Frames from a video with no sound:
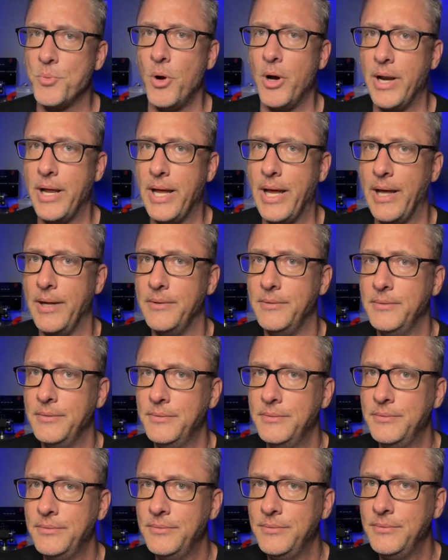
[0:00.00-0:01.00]
one in.
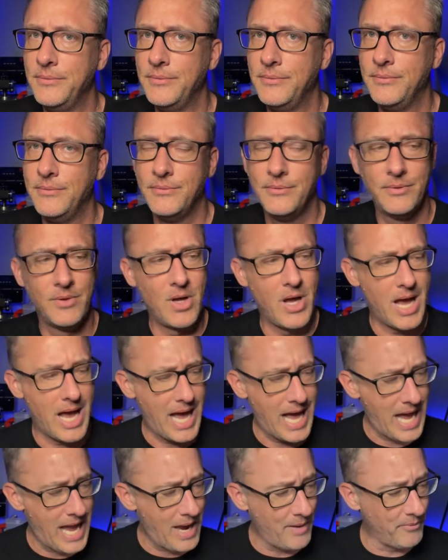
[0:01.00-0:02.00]

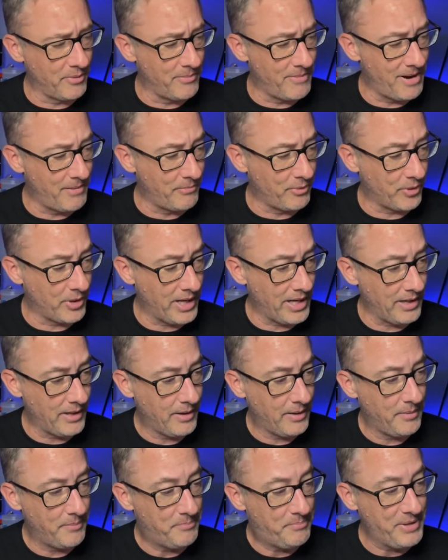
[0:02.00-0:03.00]
I remember it
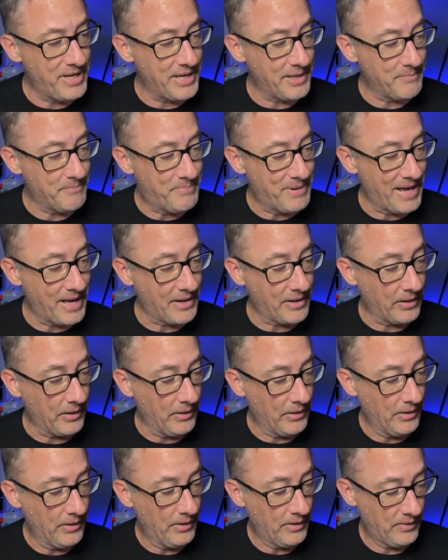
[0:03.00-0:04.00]
being
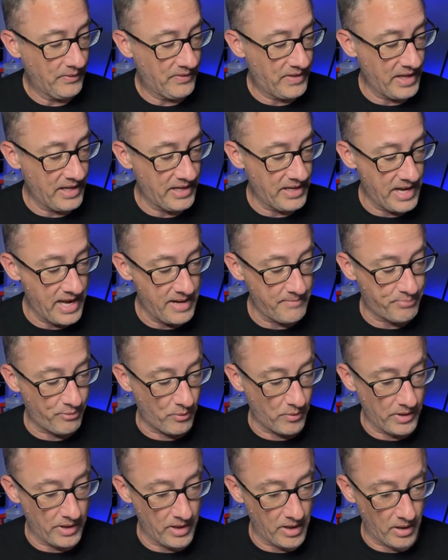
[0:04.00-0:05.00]
better than an
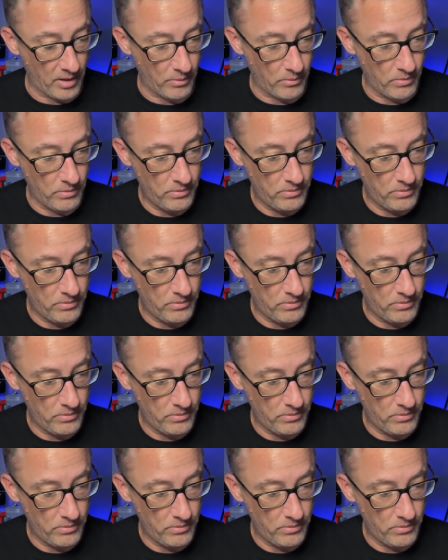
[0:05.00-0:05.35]
8.0.